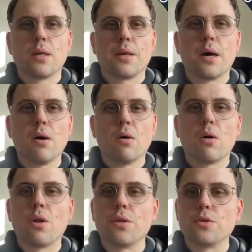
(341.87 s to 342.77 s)
Now
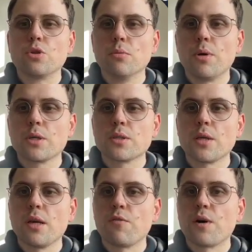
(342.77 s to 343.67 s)
on the toolbox,
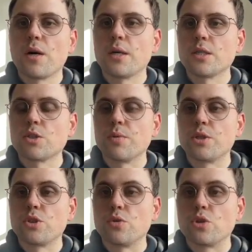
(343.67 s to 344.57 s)
if I
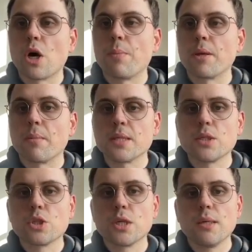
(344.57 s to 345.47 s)
switch to topic
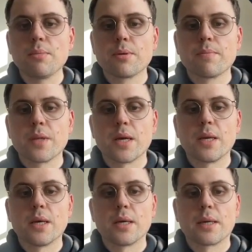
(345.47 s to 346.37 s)
message type
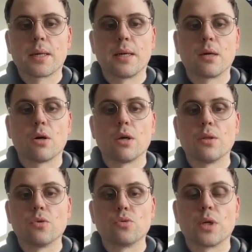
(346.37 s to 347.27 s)
and I click on
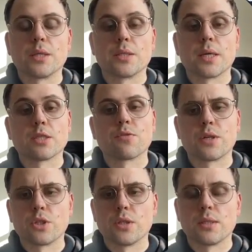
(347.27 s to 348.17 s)
the run test
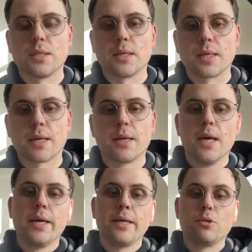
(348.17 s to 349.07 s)
functionality again,
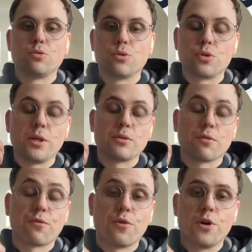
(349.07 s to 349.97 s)
it retrieves the
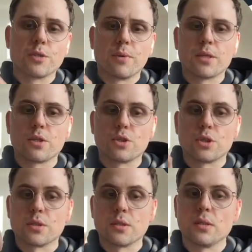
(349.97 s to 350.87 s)
first
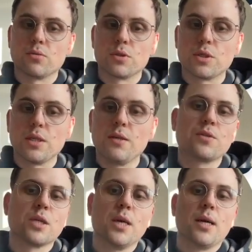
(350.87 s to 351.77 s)
messages it
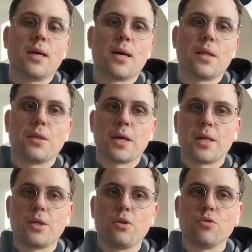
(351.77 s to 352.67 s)
receives and
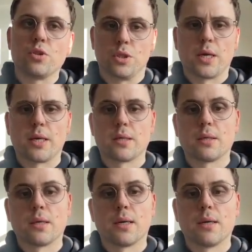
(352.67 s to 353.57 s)
then uses that
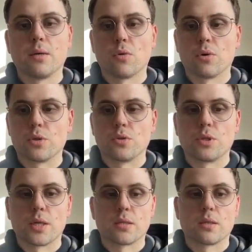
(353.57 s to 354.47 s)
in order to
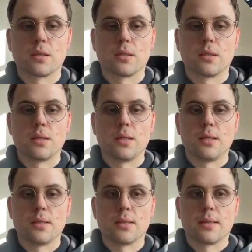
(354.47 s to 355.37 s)
test
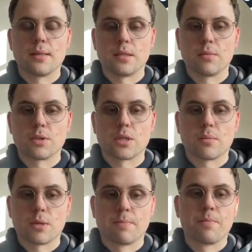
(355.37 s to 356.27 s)
the SQL
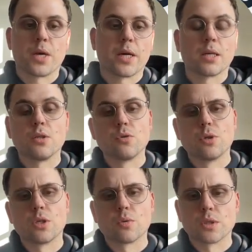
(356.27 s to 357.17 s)
statement. I can do
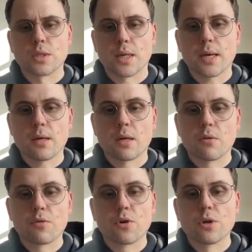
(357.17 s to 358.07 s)
this once again, and
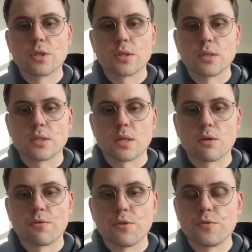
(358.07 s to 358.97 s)
of course, instead
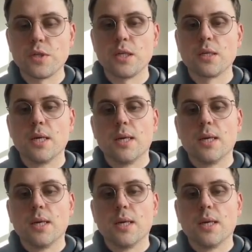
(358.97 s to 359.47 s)
of 15,